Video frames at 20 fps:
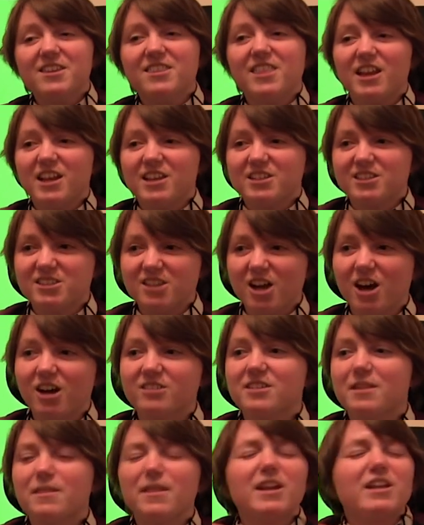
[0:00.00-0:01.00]
then it's
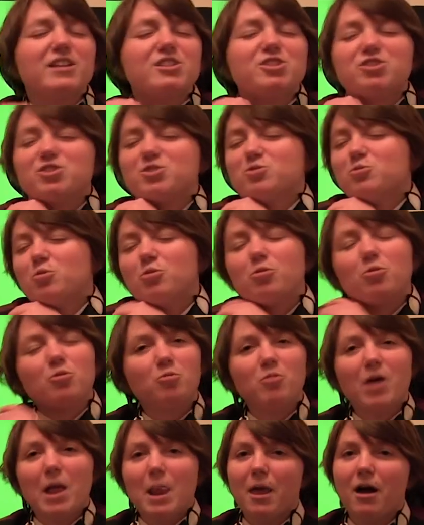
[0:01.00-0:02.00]
cut and then it's just
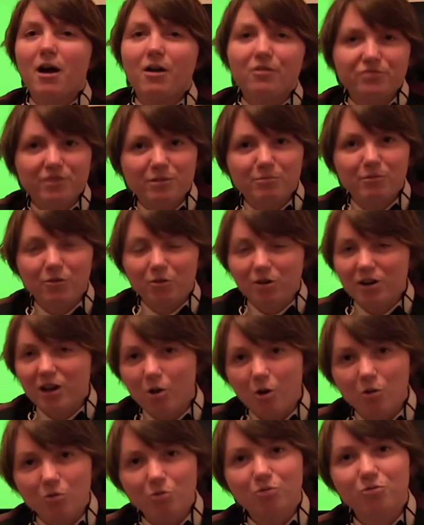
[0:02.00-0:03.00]
we're laughing, we're all
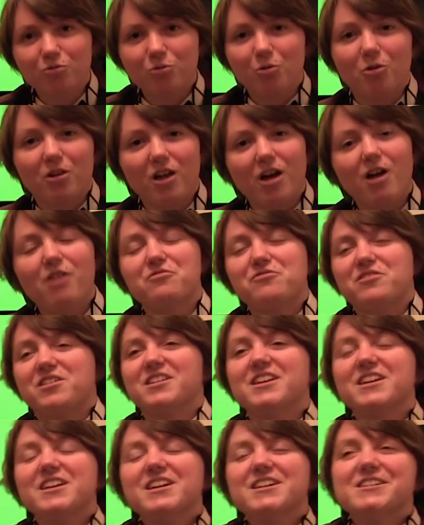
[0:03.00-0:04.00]
like on the floor
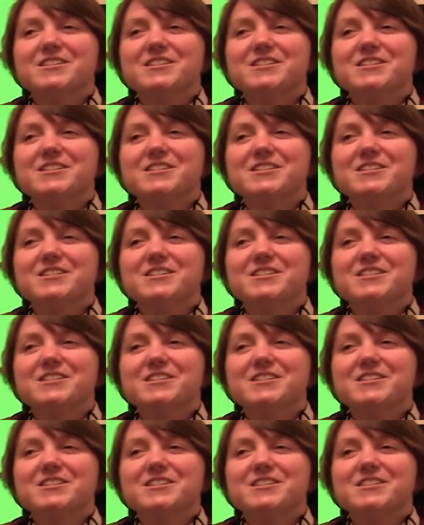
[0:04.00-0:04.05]
laughing.